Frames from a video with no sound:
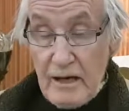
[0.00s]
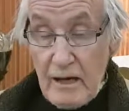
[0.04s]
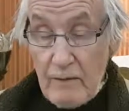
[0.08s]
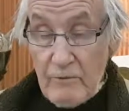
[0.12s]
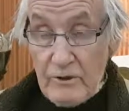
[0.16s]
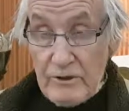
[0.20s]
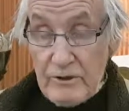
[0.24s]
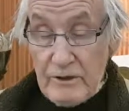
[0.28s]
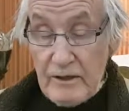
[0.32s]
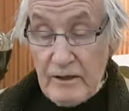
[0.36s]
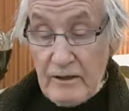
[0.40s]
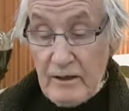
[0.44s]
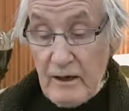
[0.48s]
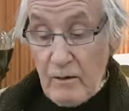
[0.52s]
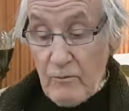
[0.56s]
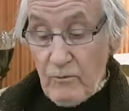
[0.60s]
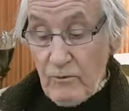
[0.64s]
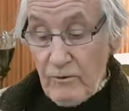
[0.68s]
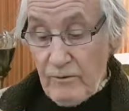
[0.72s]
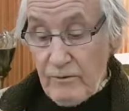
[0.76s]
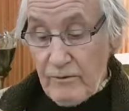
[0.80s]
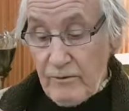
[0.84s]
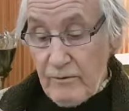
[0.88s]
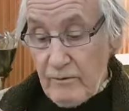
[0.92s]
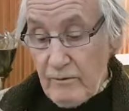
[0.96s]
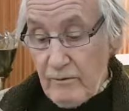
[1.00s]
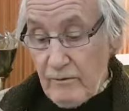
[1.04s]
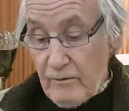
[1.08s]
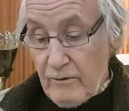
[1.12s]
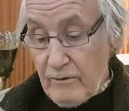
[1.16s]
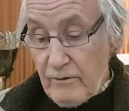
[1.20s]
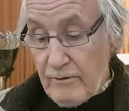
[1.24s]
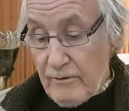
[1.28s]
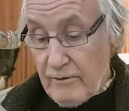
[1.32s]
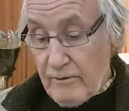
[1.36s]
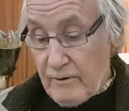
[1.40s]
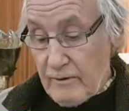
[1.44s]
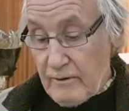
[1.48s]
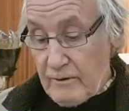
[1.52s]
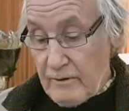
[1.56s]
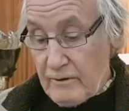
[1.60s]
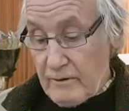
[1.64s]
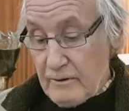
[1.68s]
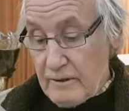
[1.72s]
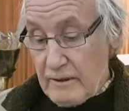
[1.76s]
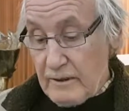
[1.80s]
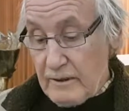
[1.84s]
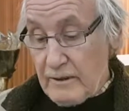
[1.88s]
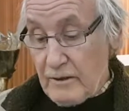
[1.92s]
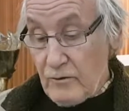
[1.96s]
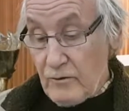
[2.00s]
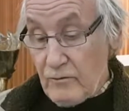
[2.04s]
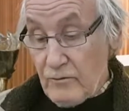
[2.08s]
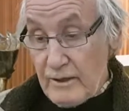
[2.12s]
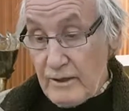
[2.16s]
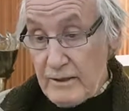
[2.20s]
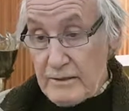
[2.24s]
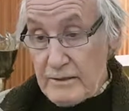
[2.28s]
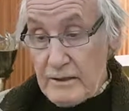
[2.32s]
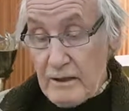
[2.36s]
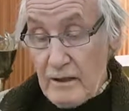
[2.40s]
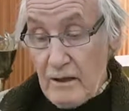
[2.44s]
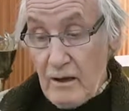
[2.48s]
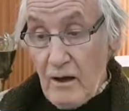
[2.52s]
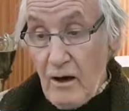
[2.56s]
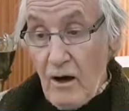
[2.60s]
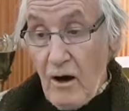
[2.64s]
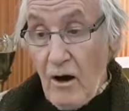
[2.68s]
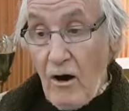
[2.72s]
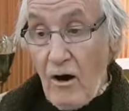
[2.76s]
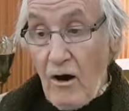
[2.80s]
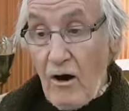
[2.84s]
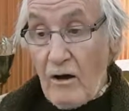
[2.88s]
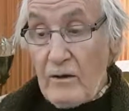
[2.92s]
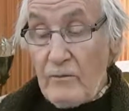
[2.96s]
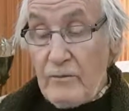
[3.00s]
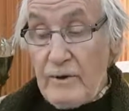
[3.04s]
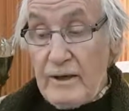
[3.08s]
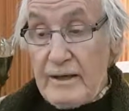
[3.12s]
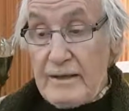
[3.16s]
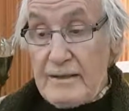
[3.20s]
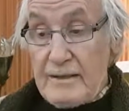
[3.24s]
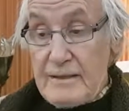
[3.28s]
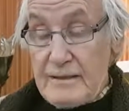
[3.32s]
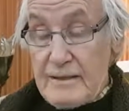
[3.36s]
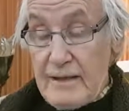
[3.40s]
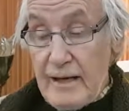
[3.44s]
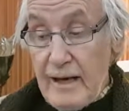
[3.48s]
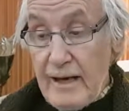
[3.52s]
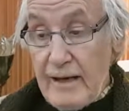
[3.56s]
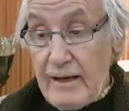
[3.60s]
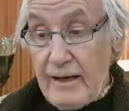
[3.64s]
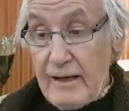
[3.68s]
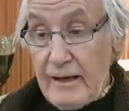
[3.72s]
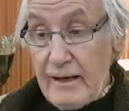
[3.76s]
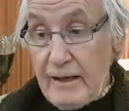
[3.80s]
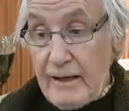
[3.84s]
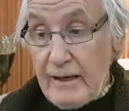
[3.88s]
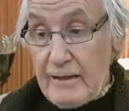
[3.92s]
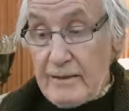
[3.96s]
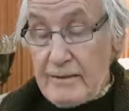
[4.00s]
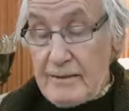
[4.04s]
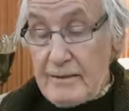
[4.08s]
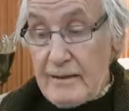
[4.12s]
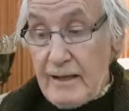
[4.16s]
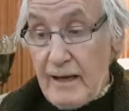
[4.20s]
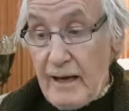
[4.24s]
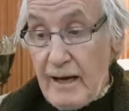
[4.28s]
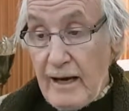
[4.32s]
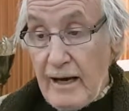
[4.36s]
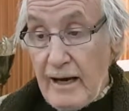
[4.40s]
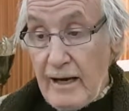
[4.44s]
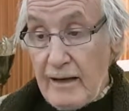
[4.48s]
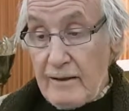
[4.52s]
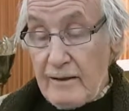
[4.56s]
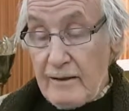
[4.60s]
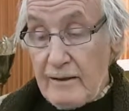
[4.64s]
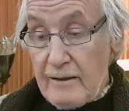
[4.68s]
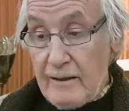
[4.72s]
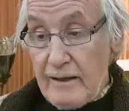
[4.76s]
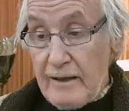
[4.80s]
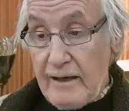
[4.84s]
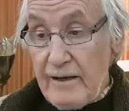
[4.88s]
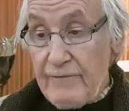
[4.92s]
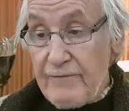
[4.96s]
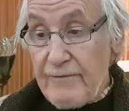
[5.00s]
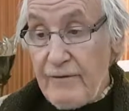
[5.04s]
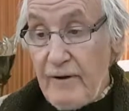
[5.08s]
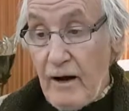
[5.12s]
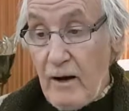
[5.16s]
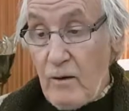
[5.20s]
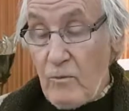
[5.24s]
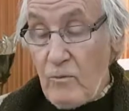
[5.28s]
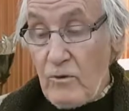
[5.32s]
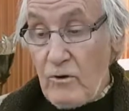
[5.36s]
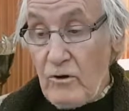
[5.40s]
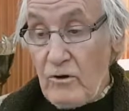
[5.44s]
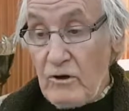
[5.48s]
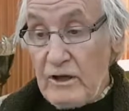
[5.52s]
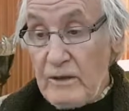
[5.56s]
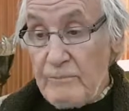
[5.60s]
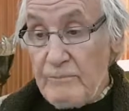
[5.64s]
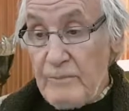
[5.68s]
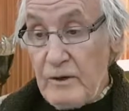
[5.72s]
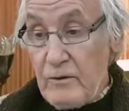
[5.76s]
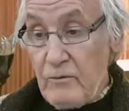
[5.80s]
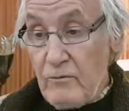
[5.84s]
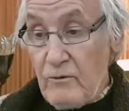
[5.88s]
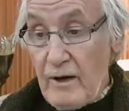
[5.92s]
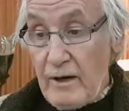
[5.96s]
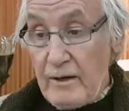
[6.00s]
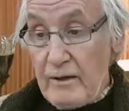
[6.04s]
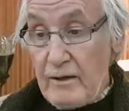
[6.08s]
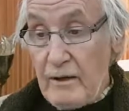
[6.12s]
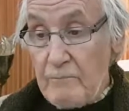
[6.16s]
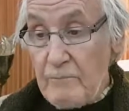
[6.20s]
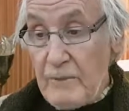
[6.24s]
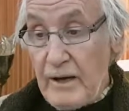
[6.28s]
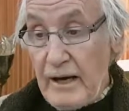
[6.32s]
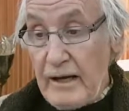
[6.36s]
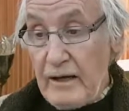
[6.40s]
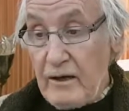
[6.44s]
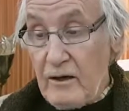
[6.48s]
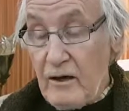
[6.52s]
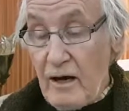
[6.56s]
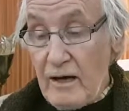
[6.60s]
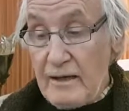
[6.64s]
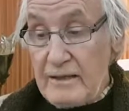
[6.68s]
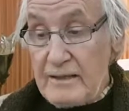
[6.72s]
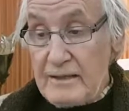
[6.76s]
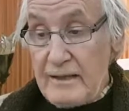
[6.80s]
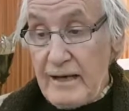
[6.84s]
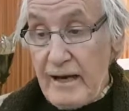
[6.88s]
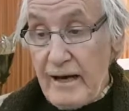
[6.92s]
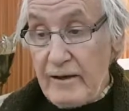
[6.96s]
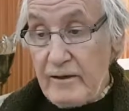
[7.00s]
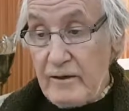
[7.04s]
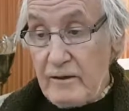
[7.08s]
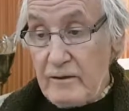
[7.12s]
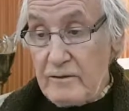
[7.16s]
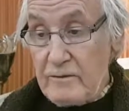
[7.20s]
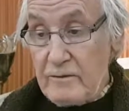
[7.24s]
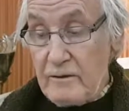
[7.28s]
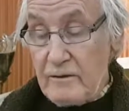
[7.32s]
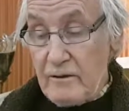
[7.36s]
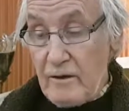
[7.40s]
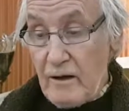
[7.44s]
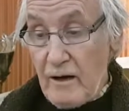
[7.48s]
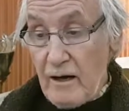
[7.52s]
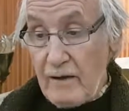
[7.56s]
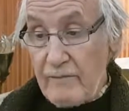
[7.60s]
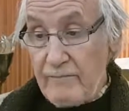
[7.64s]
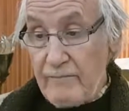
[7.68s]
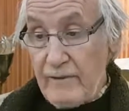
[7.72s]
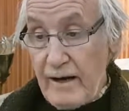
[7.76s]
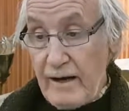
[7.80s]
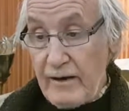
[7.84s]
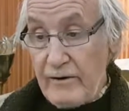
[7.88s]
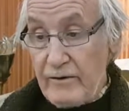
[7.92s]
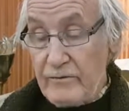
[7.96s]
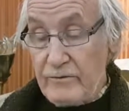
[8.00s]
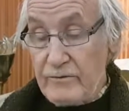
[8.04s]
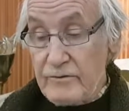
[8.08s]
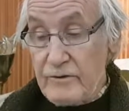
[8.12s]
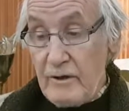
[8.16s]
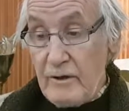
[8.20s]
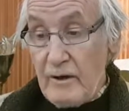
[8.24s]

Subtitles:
How much can our earth increase? All that we can say is that if our world had been run by God's standards and God values,